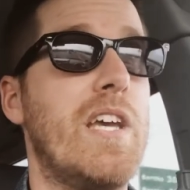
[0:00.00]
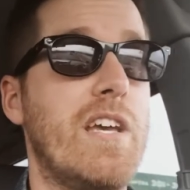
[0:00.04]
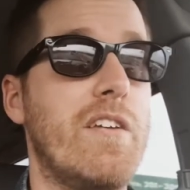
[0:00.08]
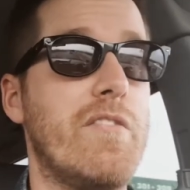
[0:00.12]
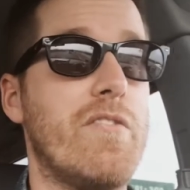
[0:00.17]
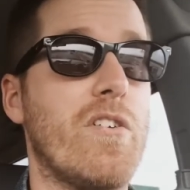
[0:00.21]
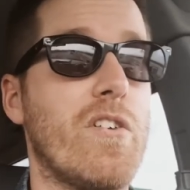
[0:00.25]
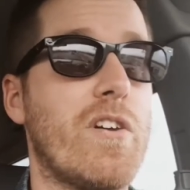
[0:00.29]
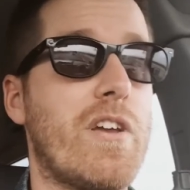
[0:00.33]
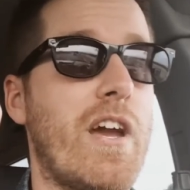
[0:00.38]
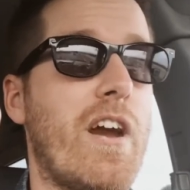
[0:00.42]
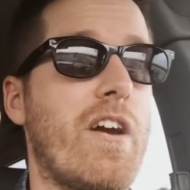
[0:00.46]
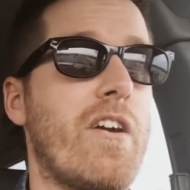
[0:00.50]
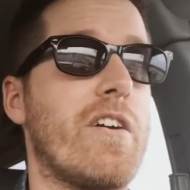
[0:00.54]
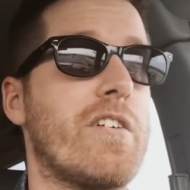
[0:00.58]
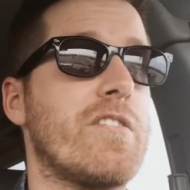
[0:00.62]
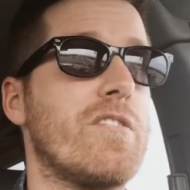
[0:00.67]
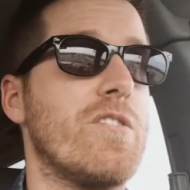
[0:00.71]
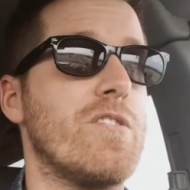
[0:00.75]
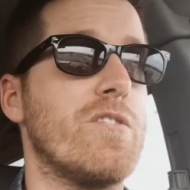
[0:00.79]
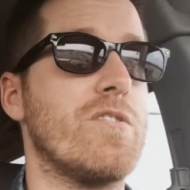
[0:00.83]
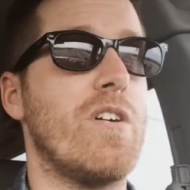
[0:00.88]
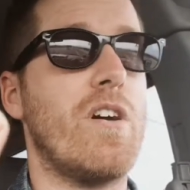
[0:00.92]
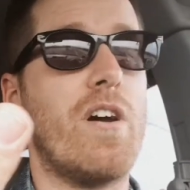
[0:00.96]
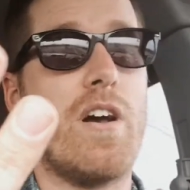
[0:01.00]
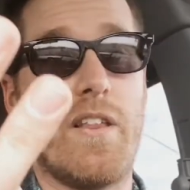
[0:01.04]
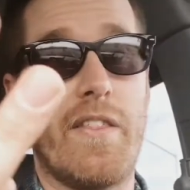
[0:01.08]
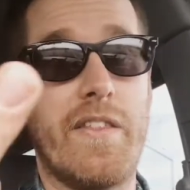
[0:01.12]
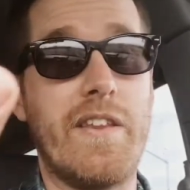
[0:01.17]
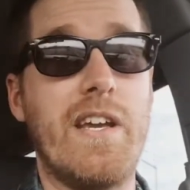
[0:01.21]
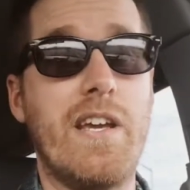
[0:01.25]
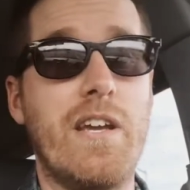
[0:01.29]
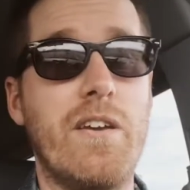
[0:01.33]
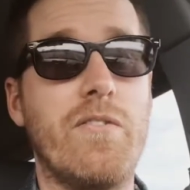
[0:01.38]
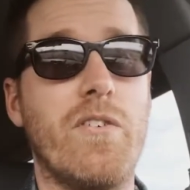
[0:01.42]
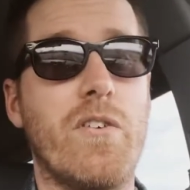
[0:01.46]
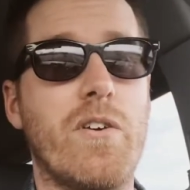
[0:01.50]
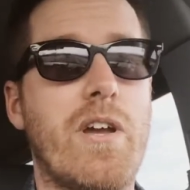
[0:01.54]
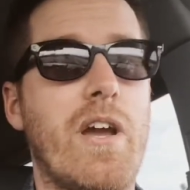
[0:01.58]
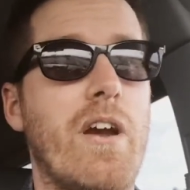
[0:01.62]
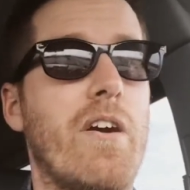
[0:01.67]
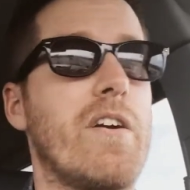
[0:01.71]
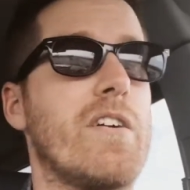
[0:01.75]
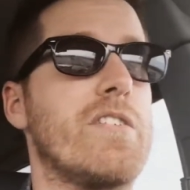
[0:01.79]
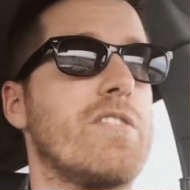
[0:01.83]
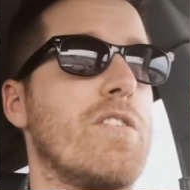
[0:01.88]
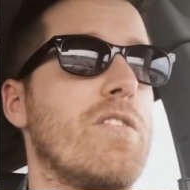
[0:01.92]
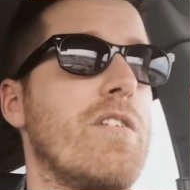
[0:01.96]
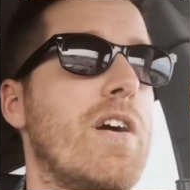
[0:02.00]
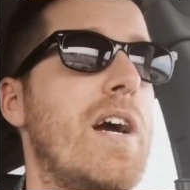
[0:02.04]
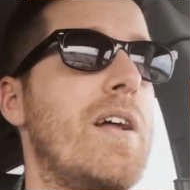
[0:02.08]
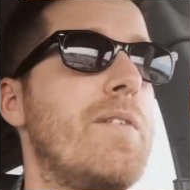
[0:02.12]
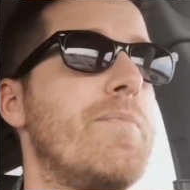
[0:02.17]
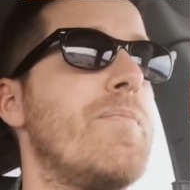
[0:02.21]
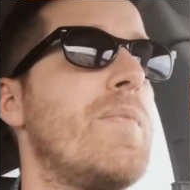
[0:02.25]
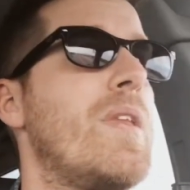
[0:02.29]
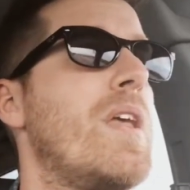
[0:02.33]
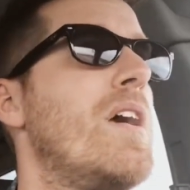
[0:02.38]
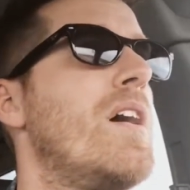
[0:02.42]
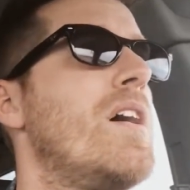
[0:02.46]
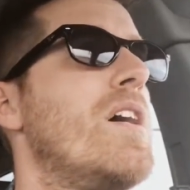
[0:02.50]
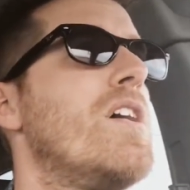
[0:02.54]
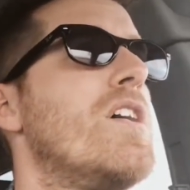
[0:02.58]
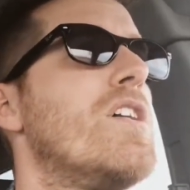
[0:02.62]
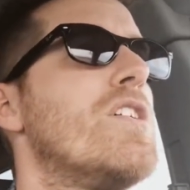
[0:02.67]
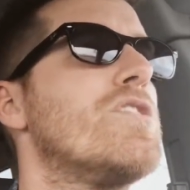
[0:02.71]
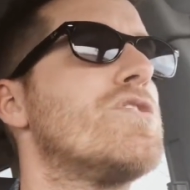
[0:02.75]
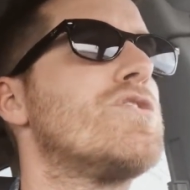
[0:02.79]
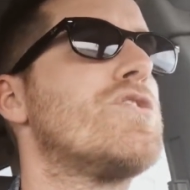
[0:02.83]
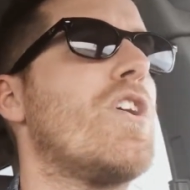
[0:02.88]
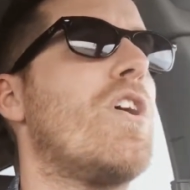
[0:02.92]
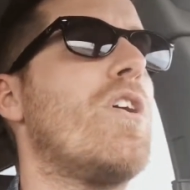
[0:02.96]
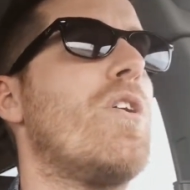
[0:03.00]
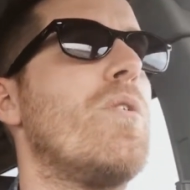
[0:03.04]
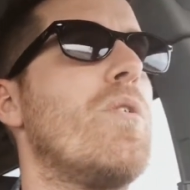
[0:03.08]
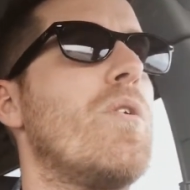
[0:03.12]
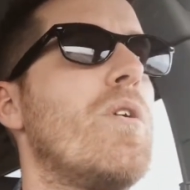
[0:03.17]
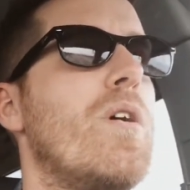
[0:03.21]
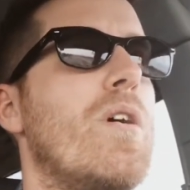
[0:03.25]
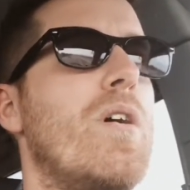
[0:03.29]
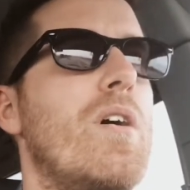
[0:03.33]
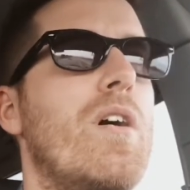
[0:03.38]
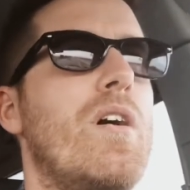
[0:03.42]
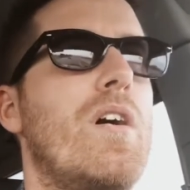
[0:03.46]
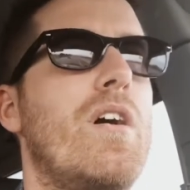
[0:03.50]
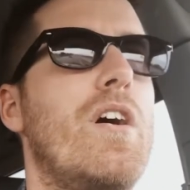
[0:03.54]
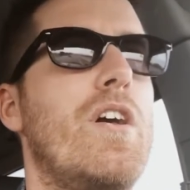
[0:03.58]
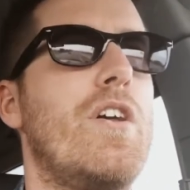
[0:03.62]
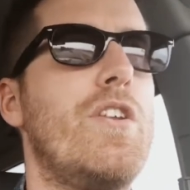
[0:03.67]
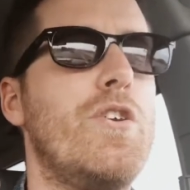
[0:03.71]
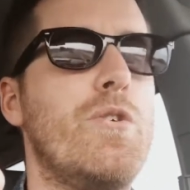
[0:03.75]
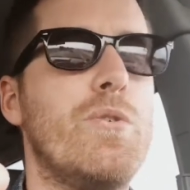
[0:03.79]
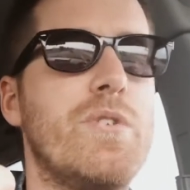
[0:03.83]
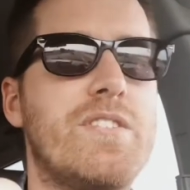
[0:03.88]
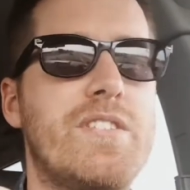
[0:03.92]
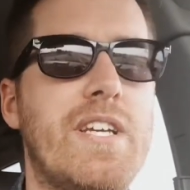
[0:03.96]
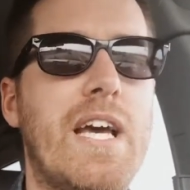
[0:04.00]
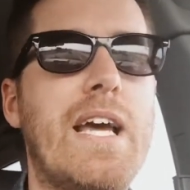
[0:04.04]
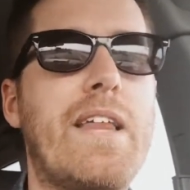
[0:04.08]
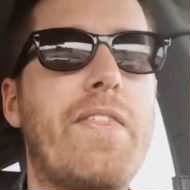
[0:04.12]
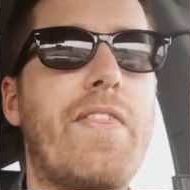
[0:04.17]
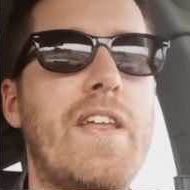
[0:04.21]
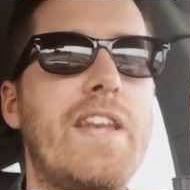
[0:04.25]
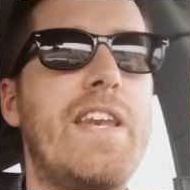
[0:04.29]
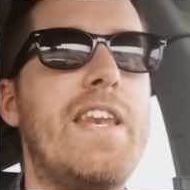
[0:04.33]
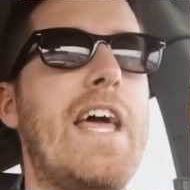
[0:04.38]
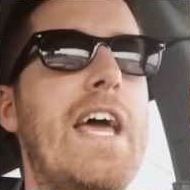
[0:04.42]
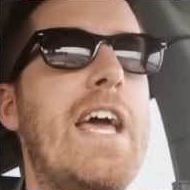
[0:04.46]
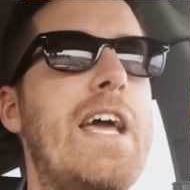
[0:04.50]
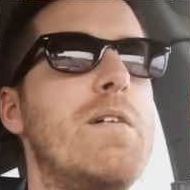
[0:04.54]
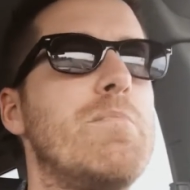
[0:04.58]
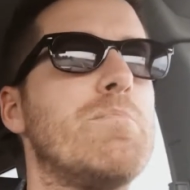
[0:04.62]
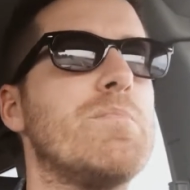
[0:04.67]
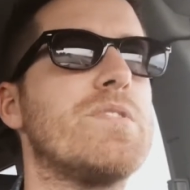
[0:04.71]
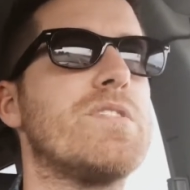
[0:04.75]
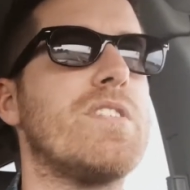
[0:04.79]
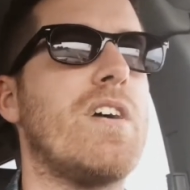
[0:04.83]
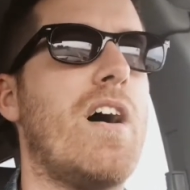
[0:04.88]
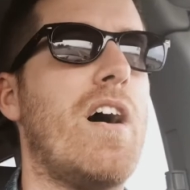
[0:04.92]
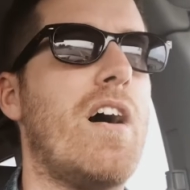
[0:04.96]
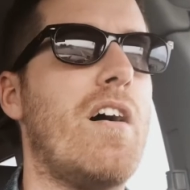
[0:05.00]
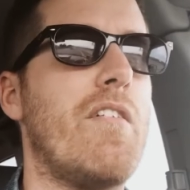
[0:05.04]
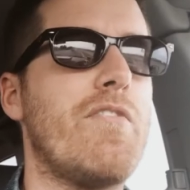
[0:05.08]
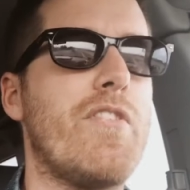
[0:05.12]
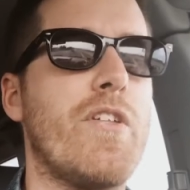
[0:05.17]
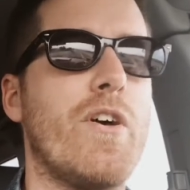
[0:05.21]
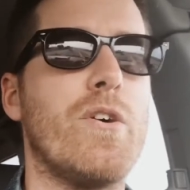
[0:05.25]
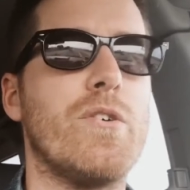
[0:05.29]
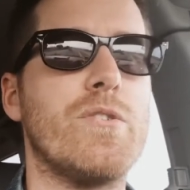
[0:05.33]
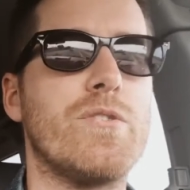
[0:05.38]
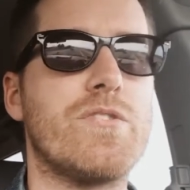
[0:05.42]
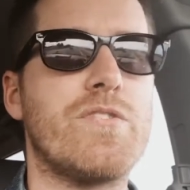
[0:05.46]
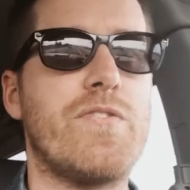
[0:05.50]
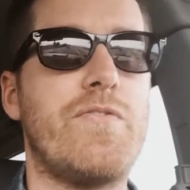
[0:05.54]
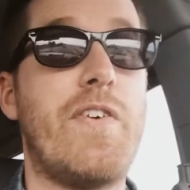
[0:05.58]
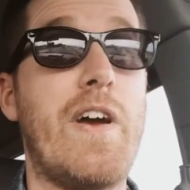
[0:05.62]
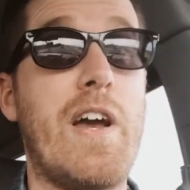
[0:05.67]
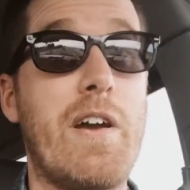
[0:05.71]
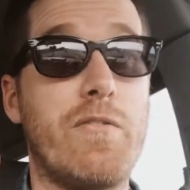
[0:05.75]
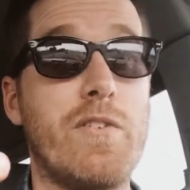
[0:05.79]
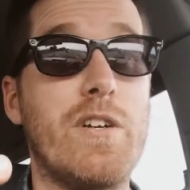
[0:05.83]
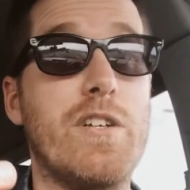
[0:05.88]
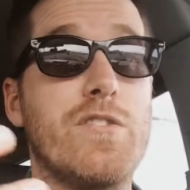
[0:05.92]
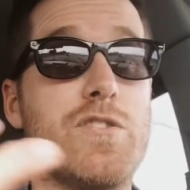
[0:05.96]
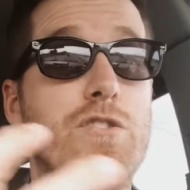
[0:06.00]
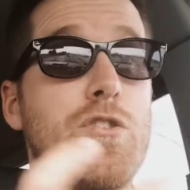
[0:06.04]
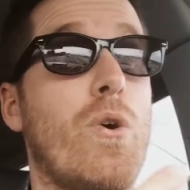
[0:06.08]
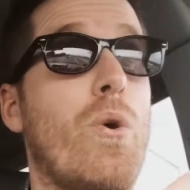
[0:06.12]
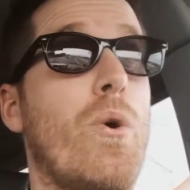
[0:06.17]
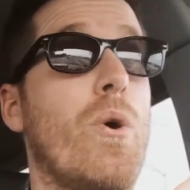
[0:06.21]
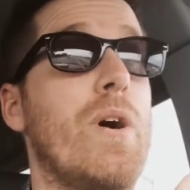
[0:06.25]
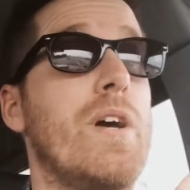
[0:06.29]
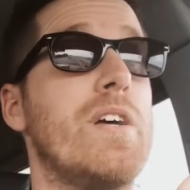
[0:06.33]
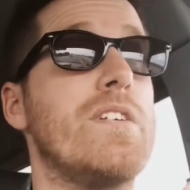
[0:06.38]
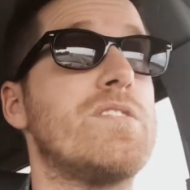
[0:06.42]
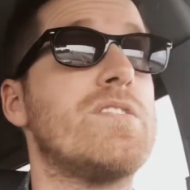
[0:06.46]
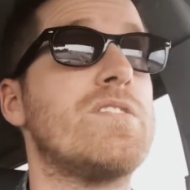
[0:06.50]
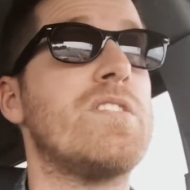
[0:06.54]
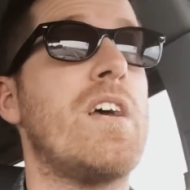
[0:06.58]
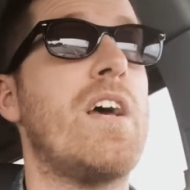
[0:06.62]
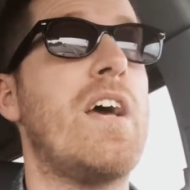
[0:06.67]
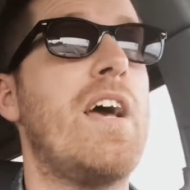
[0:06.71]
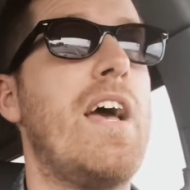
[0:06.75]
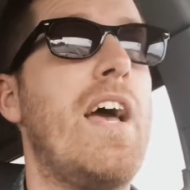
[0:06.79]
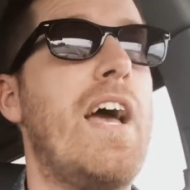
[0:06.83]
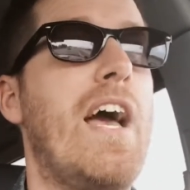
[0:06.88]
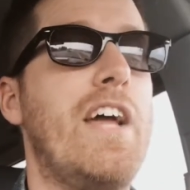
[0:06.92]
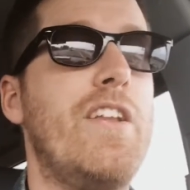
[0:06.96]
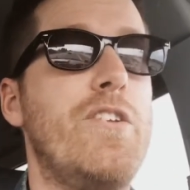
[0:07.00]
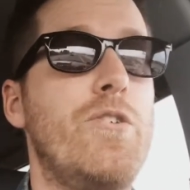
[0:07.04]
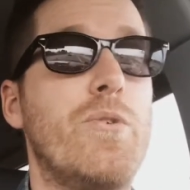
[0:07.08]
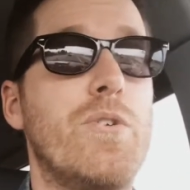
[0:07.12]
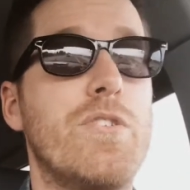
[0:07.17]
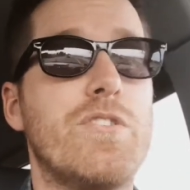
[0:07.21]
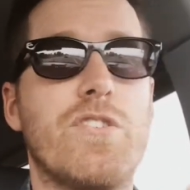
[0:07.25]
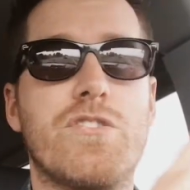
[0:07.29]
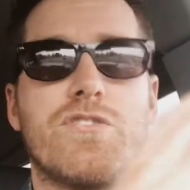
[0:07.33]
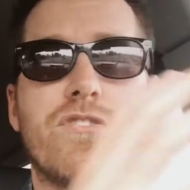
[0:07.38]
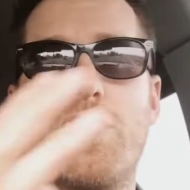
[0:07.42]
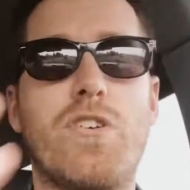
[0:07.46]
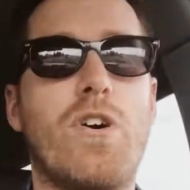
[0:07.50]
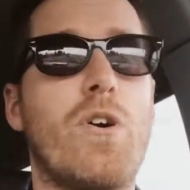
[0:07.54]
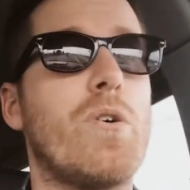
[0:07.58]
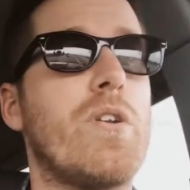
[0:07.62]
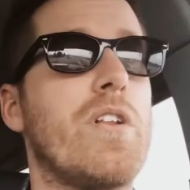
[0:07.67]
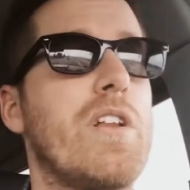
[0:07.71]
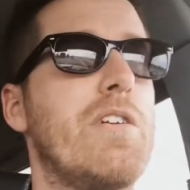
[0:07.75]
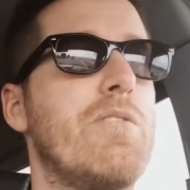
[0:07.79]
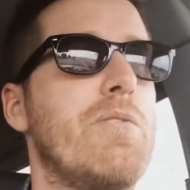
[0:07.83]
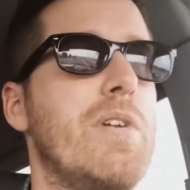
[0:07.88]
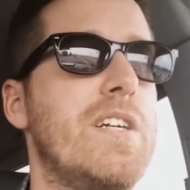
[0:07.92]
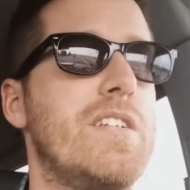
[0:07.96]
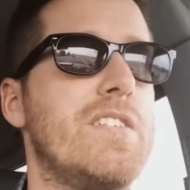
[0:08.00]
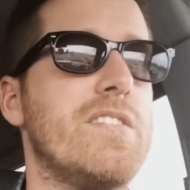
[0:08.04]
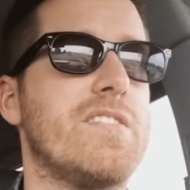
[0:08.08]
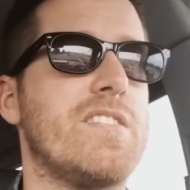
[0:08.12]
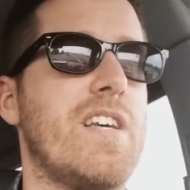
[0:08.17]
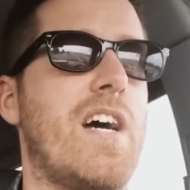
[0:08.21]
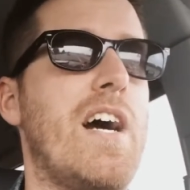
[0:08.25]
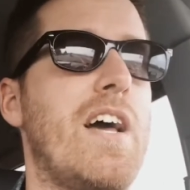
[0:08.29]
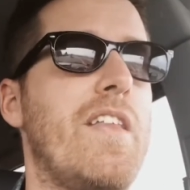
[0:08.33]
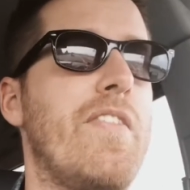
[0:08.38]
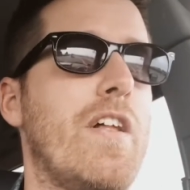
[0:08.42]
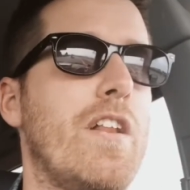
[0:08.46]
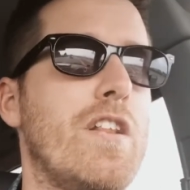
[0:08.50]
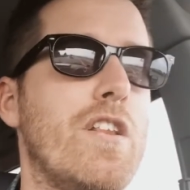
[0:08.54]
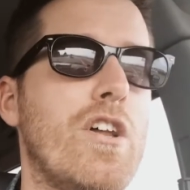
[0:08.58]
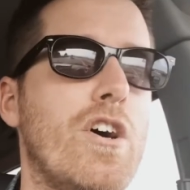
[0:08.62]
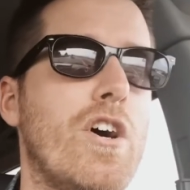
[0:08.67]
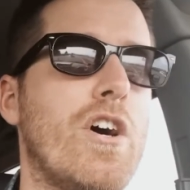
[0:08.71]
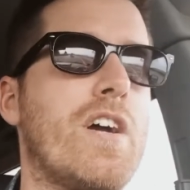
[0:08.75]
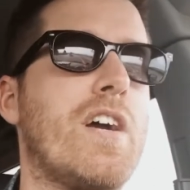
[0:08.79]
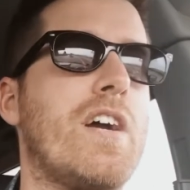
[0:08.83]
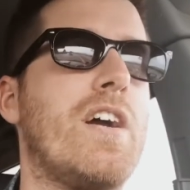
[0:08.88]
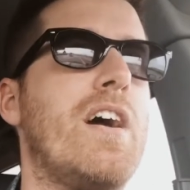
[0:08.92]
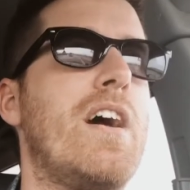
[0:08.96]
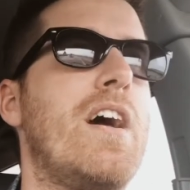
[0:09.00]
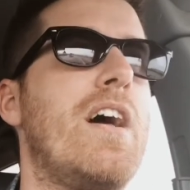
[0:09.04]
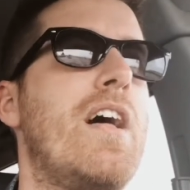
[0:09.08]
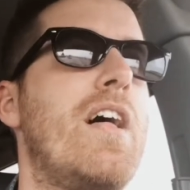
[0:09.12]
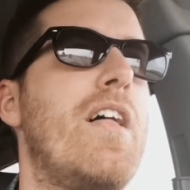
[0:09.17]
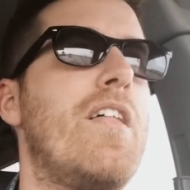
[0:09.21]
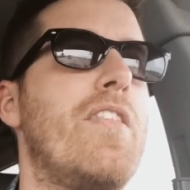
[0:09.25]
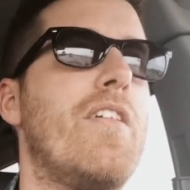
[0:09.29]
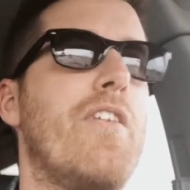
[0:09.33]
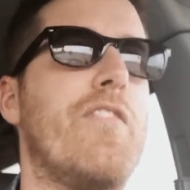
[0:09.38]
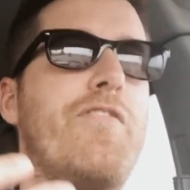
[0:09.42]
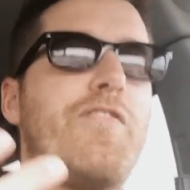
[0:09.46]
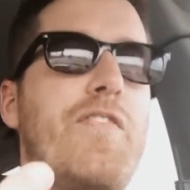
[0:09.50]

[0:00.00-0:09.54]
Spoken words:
evil character, the evil character, right? So you would take the names of those favorite toys, and you would just totally redesign the look, the